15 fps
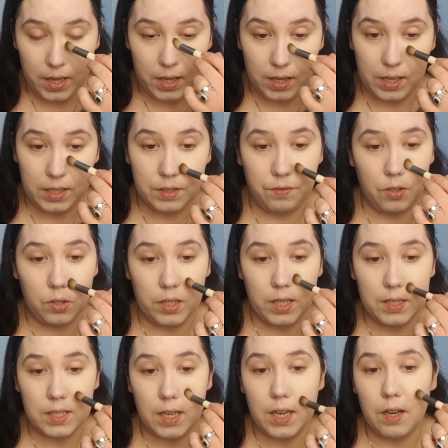The last few
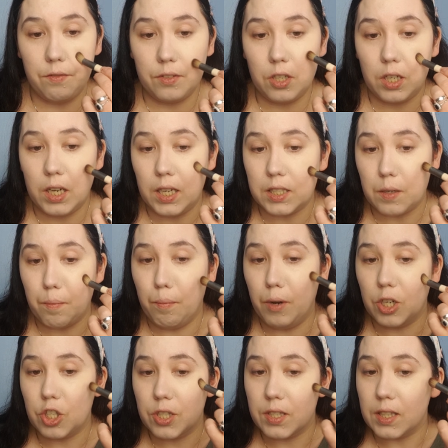nights I have not had
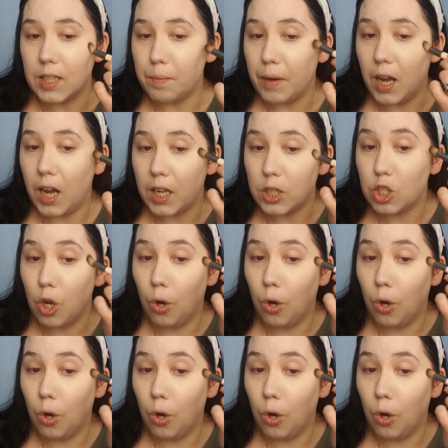much sleep at